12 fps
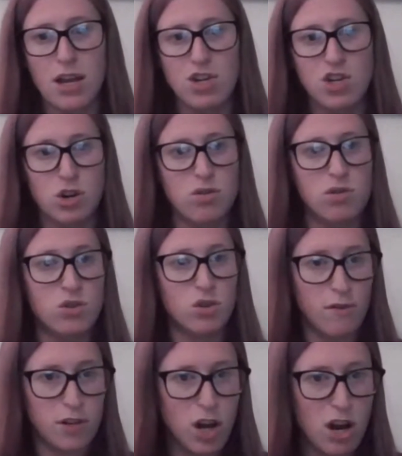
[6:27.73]
it shows sort
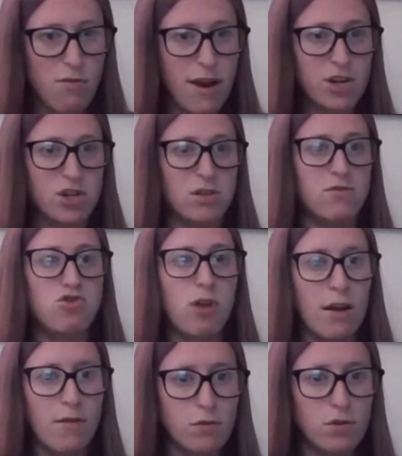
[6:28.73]
of a direction of
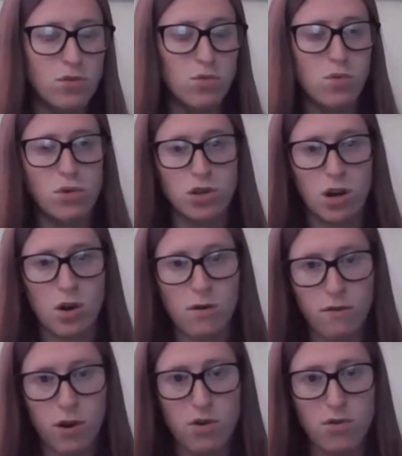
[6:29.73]
travel towards lower
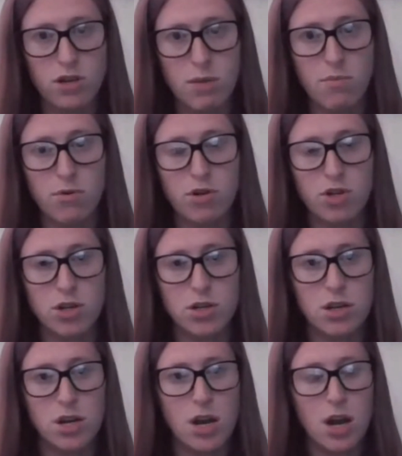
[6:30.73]
flow temperatures